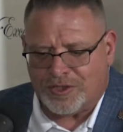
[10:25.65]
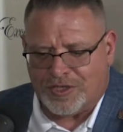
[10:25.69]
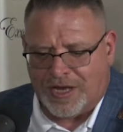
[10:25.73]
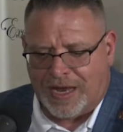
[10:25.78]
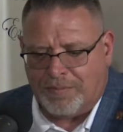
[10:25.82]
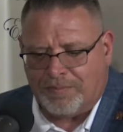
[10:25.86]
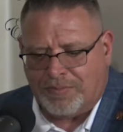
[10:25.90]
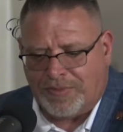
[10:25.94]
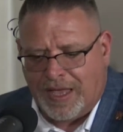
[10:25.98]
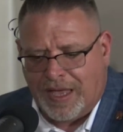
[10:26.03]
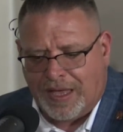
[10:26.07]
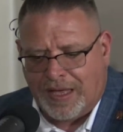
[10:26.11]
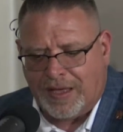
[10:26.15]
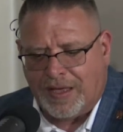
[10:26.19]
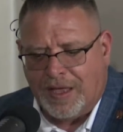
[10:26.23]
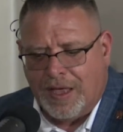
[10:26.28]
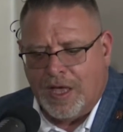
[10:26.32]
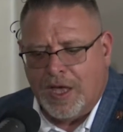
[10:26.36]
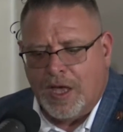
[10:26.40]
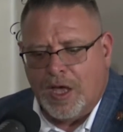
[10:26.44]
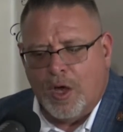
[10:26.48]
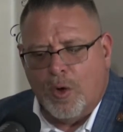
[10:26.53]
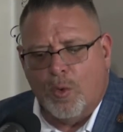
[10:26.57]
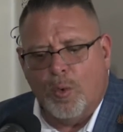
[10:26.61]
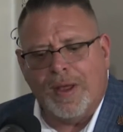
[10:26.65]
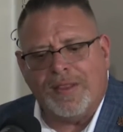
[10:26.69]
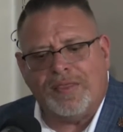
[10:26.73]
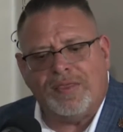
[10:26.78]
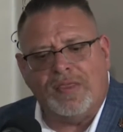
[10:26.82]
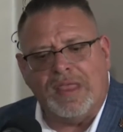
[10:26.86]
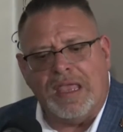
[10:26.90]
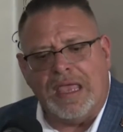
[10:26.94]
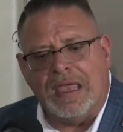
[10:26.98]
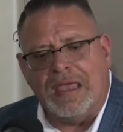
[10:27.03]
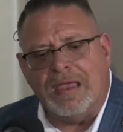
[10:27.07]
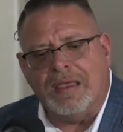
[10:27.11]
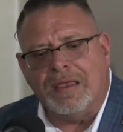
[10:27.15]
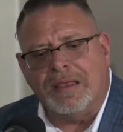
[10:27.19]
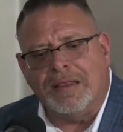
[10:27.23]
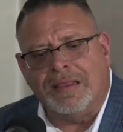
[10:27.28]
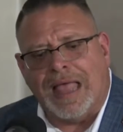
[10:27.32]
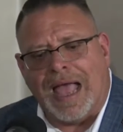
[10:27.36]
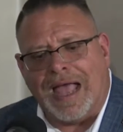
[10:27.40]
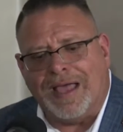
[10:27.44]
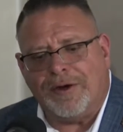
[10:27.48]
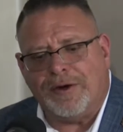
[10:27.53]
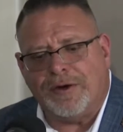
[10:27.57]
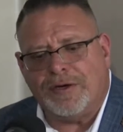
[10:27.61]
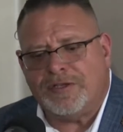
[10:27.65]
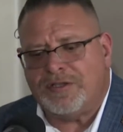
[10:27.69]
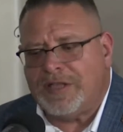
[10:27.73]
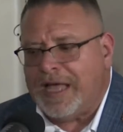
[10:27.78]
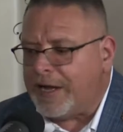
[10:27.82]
Same thing with the lighters